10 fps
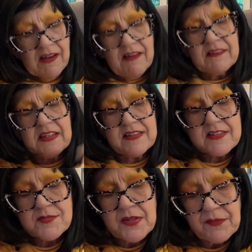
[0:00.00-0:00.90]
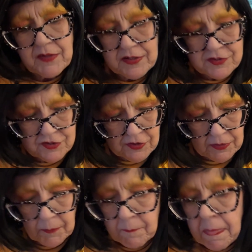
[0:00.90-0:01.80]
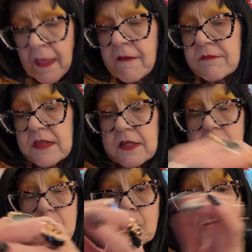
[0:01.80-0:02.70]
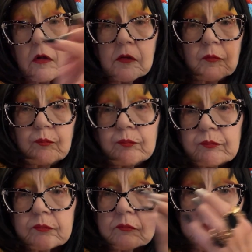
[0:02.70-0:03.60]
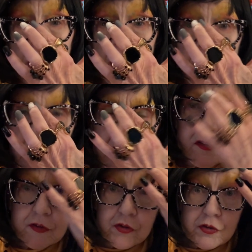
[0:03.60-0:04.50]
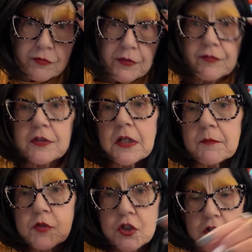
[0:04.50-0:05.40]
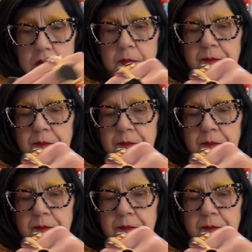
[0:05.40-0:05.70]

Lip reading: Okay, this is what I wanted to show you. These were under $2.50, I'm sure.